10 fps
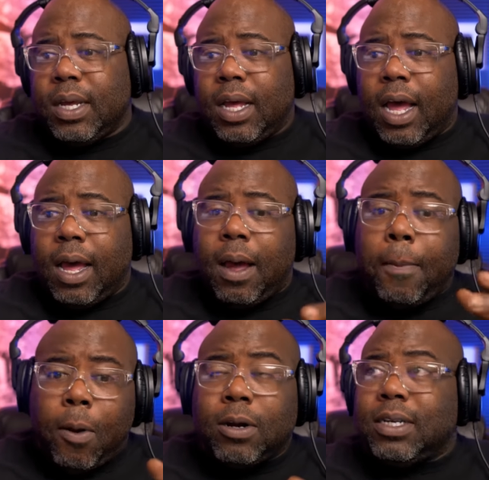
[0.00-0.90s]
uh,
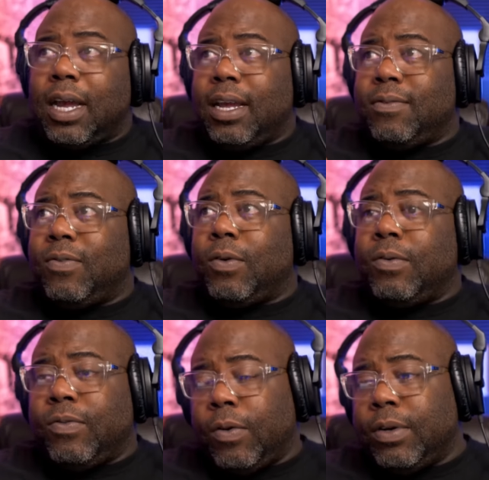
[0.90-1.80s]
apartheid, ver
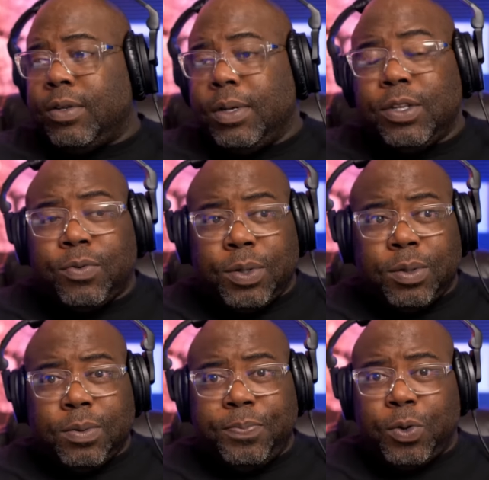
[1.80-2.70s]
referring to
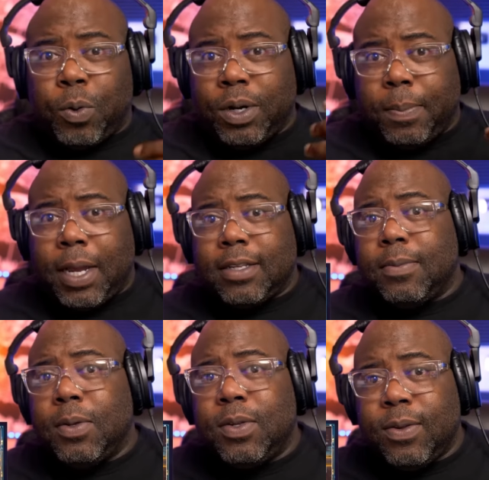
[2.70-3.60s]
Israel during the
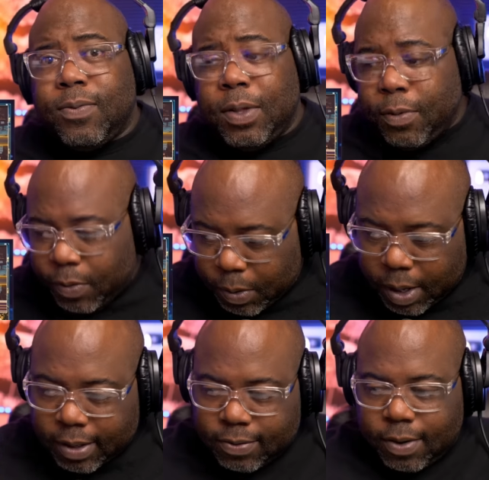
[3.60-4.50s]
Bassem Youssef interview,
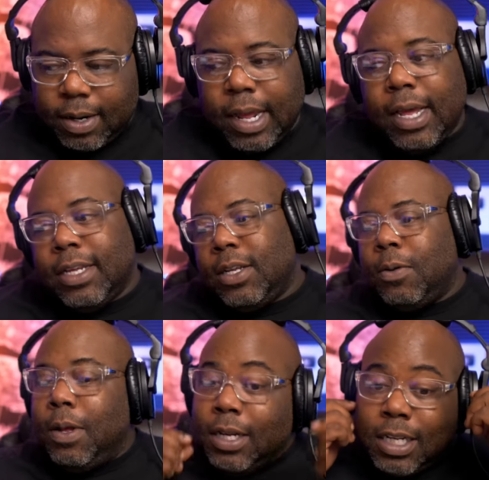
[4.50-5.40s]
guys, right?
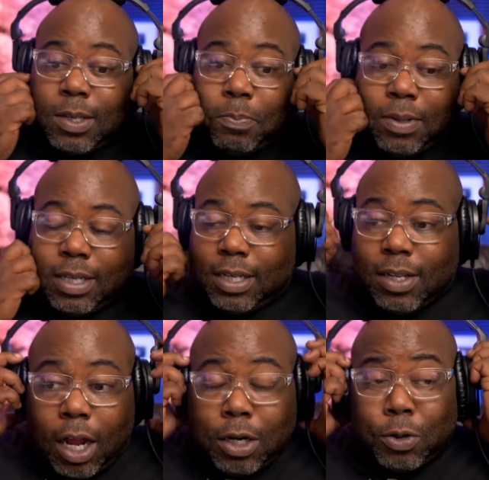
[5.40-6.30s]
So just,
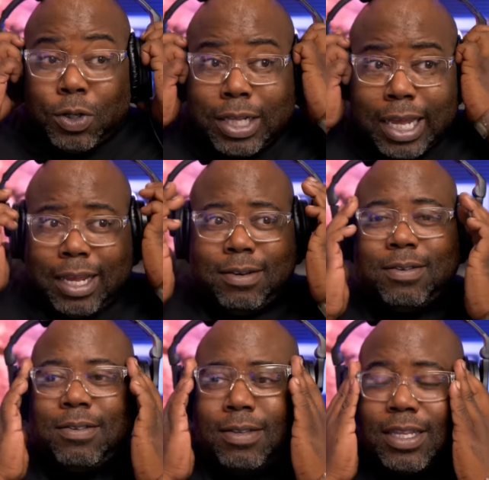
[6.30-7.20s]
just understand
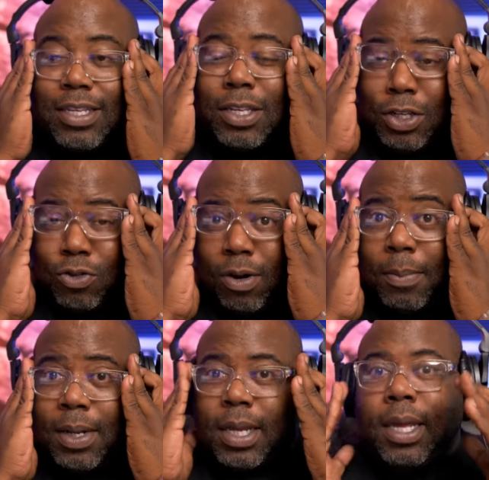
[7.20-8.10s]
that this is
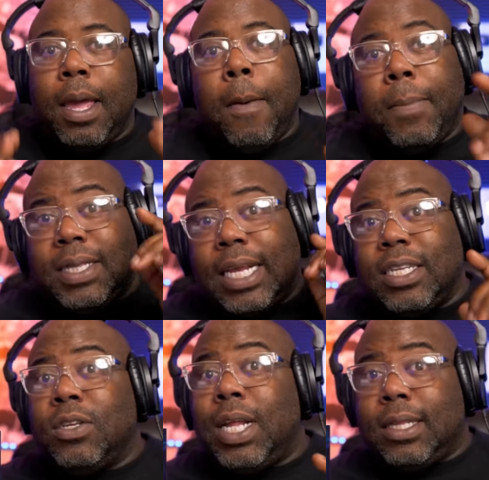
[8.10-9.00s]
troubling, but that's
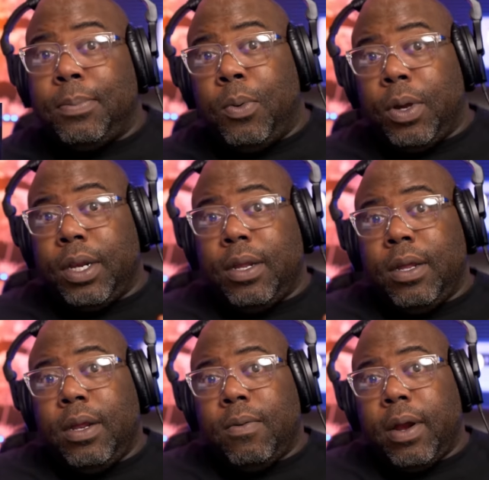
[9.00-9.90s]
still not the point,
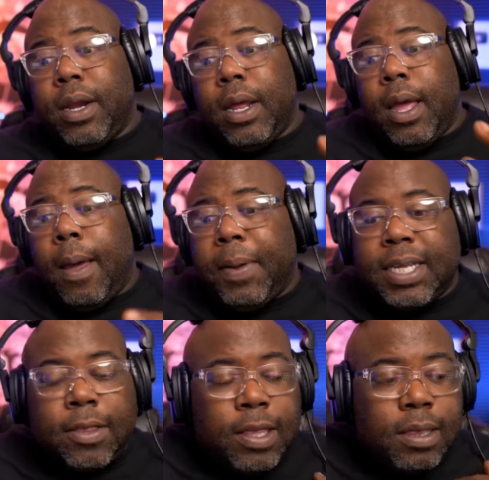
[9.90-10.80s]
right? Because
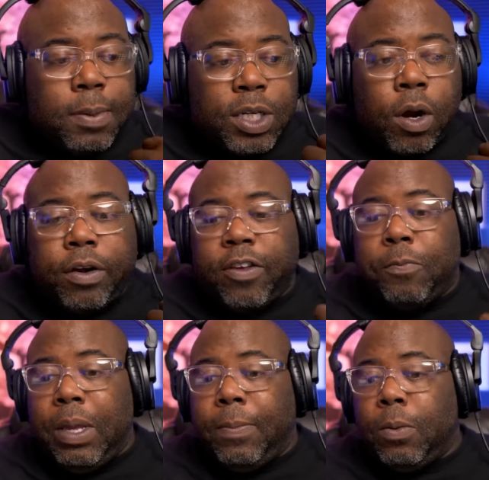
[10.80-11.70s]
I think the majority of
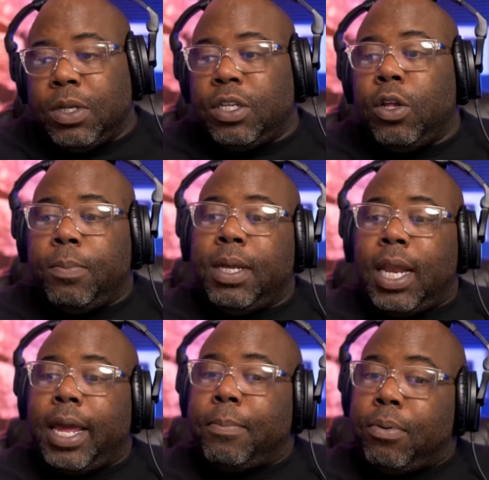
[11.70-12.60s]
people would still be
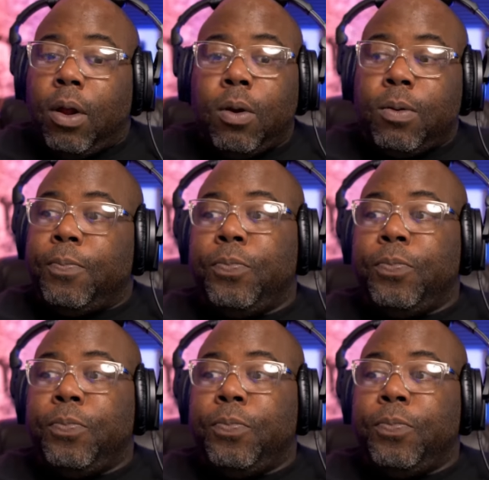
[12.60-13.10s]
like, bro,